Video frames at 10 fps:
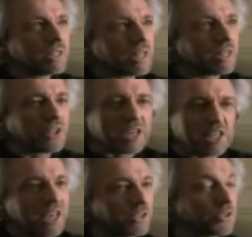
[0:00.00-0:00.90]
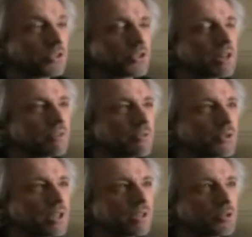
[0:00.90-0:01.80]
that connects the stuff
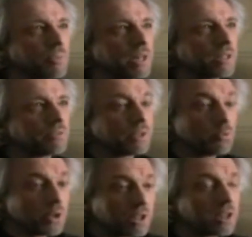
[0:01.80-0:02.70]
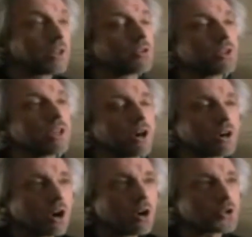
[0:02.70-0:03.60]
everything is made of, and we literally are
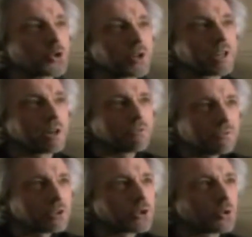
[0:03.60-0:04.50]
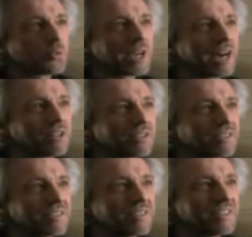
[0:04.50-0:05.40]
altering our physical reality